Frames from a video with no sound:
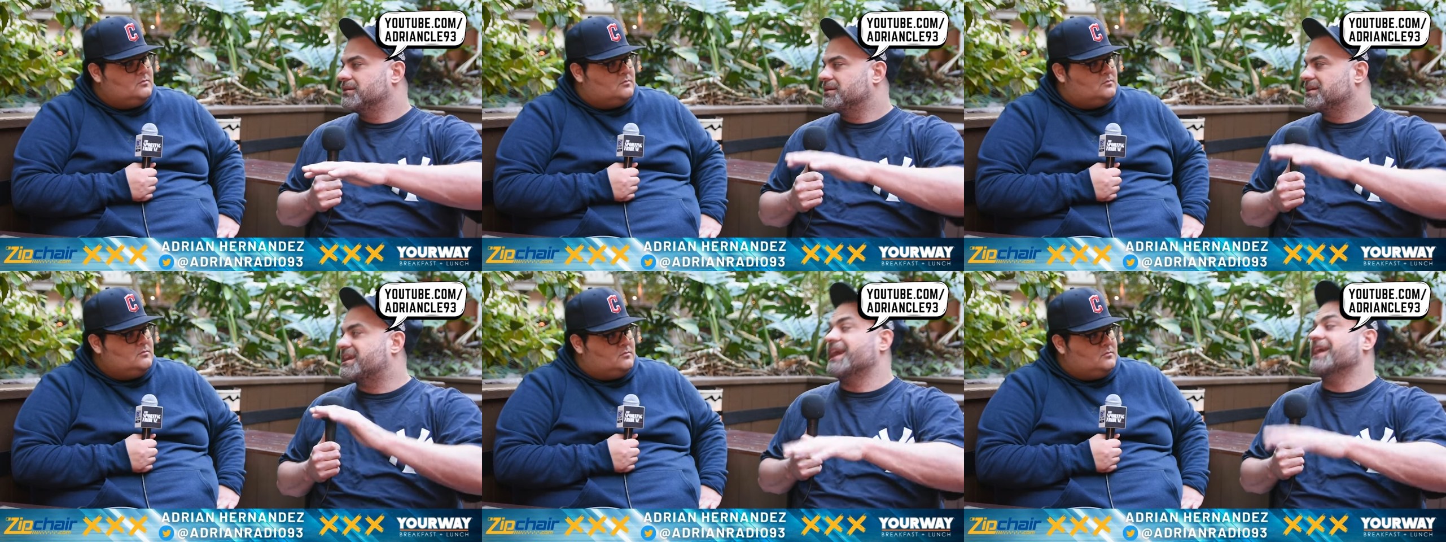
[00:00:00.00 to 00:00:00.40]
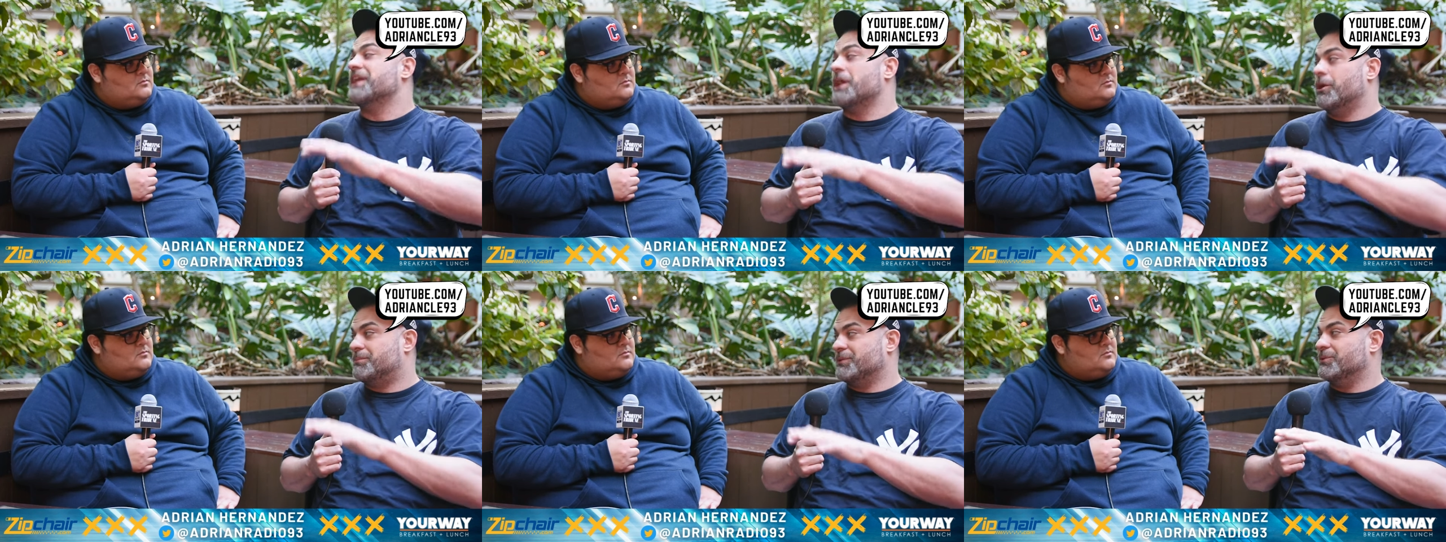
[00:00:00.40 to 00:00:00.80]
Speaker 1: can't
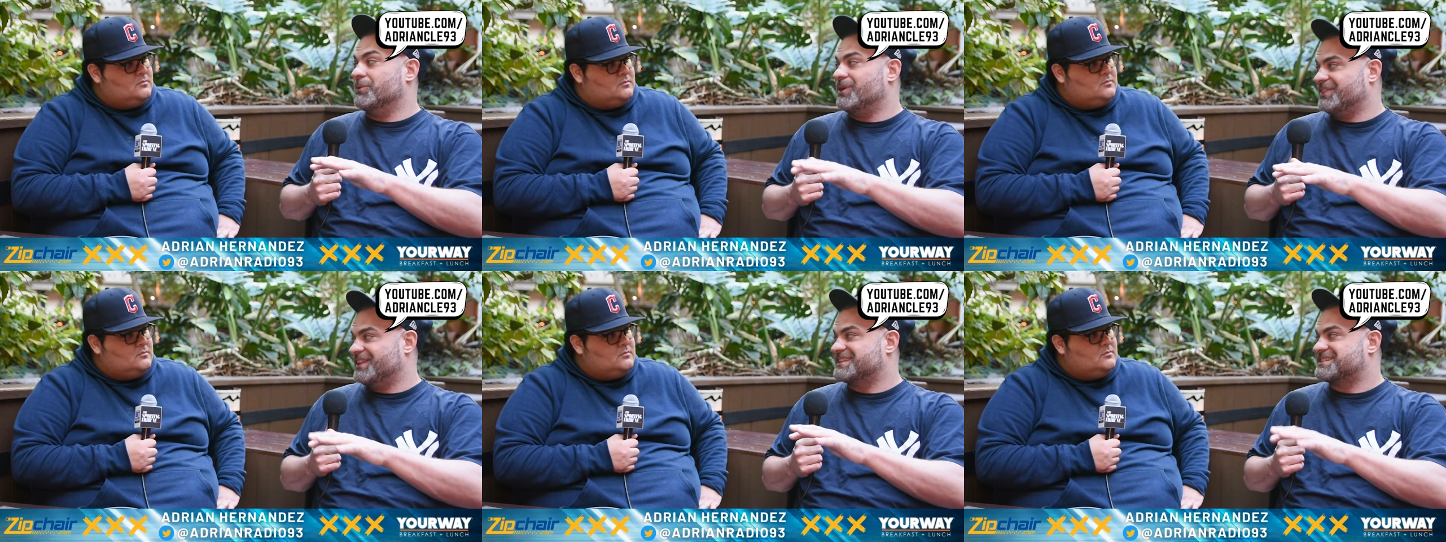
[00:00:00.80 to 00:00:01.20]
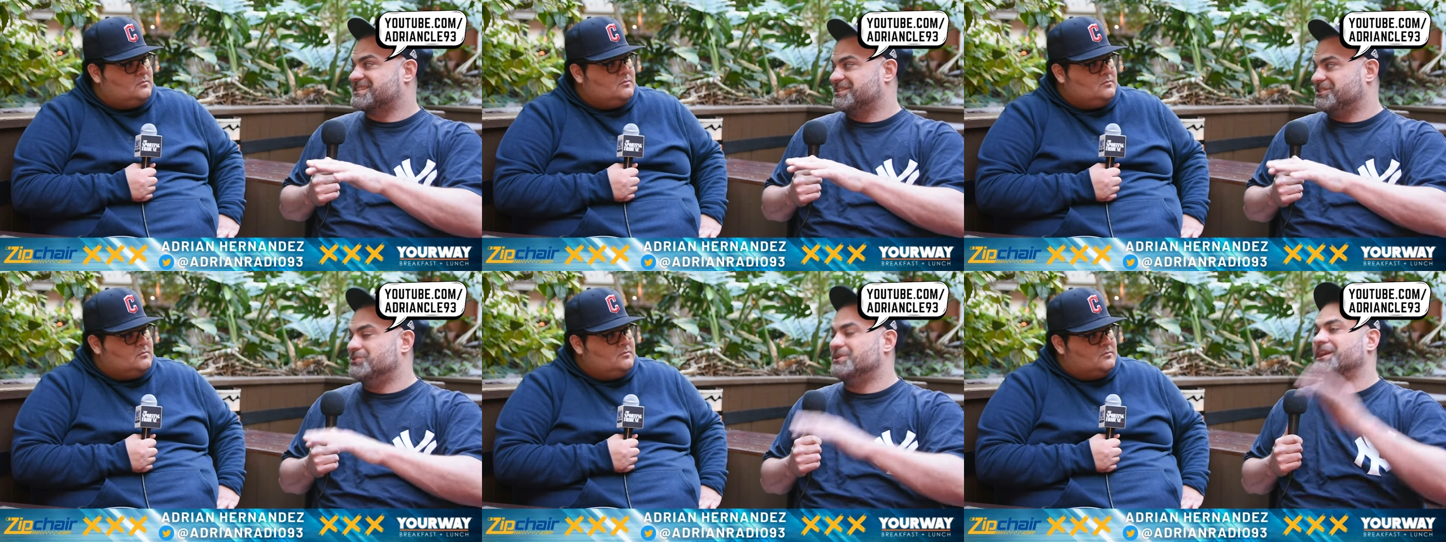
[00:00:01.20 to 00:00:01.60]
help you on this.
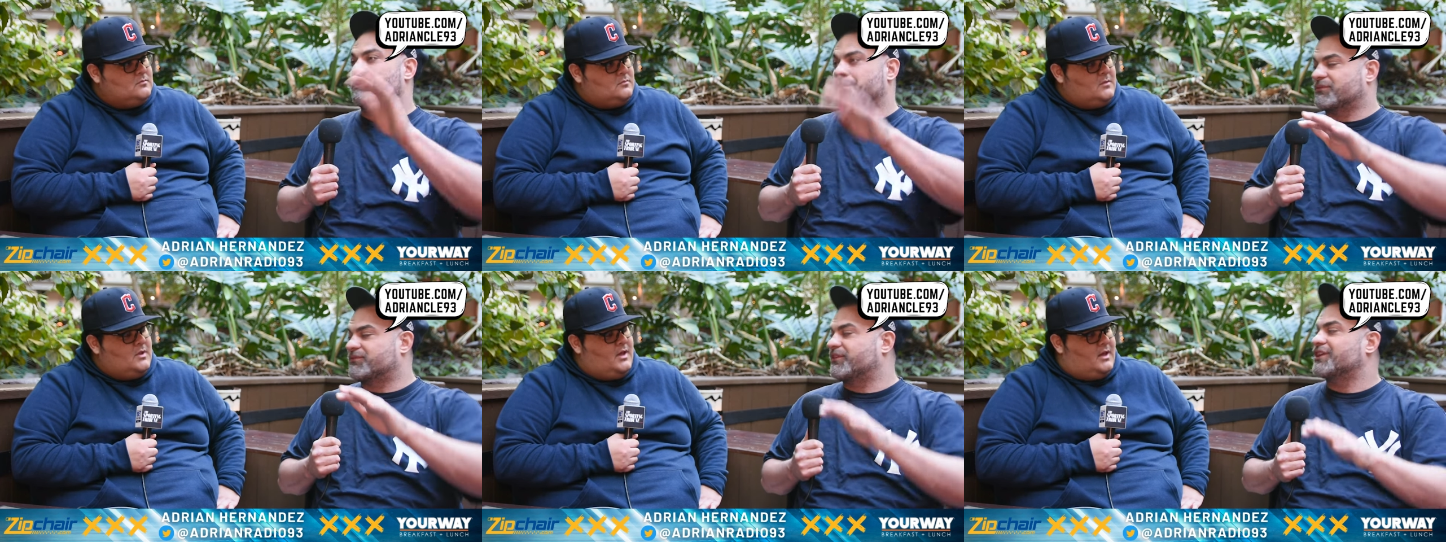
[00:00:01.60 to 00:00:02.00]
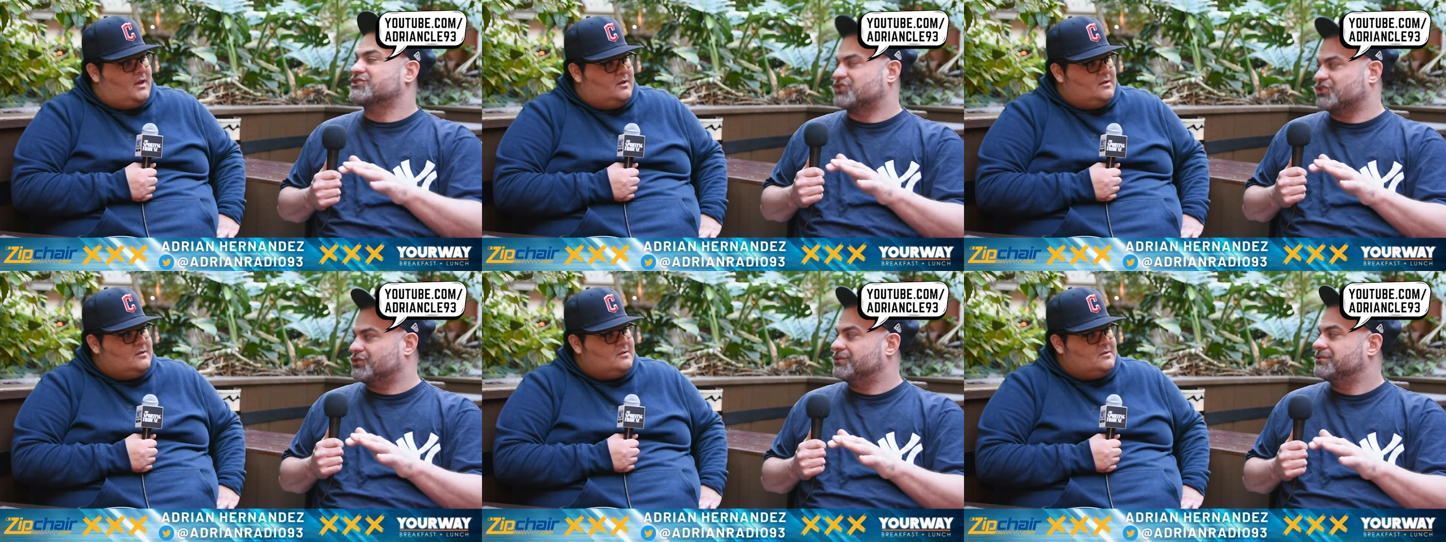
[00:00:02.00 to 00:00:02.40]
You need a
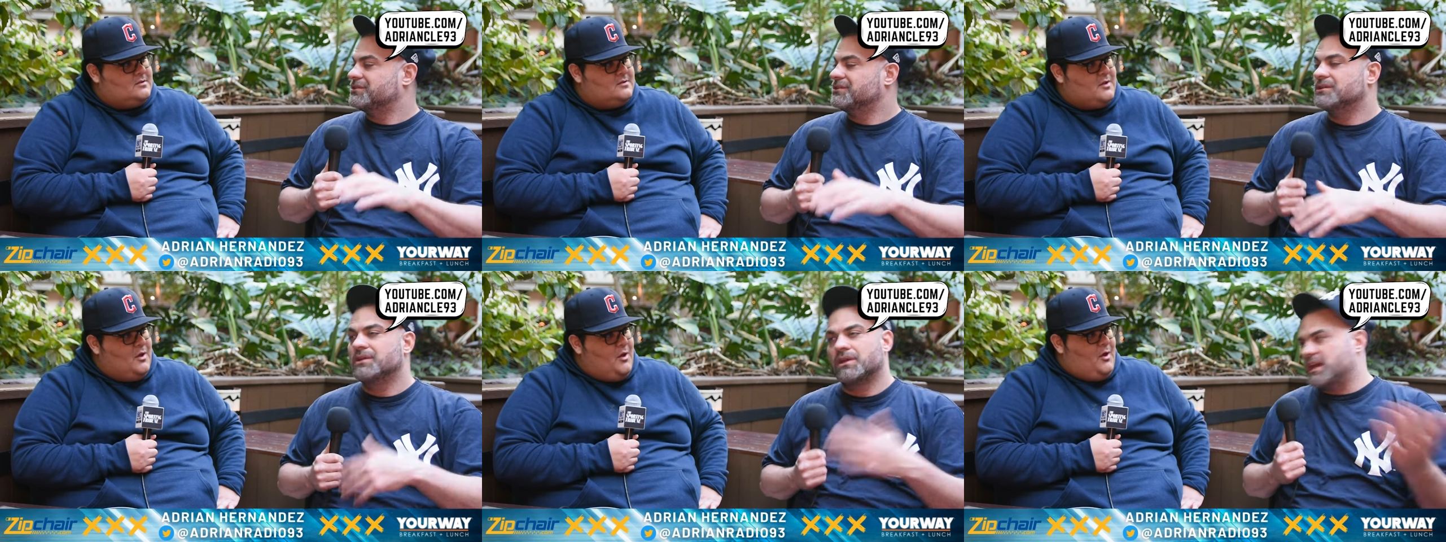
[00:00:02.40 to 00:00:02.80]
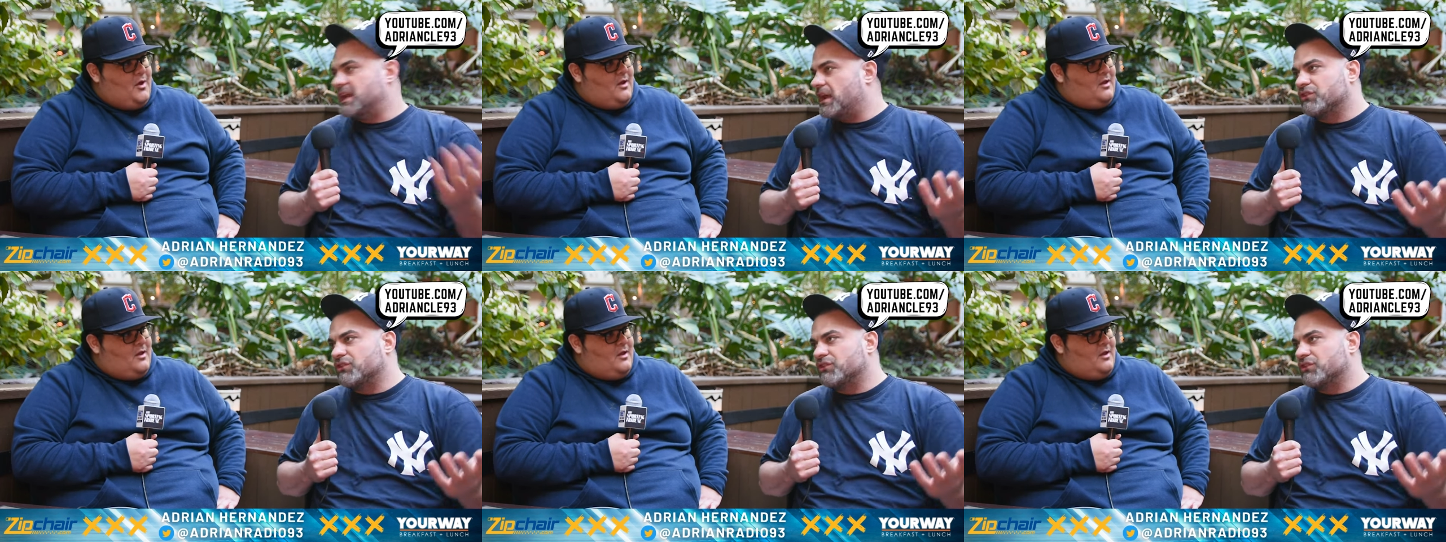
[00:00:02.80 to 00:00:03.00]
professional. Yeah and I'll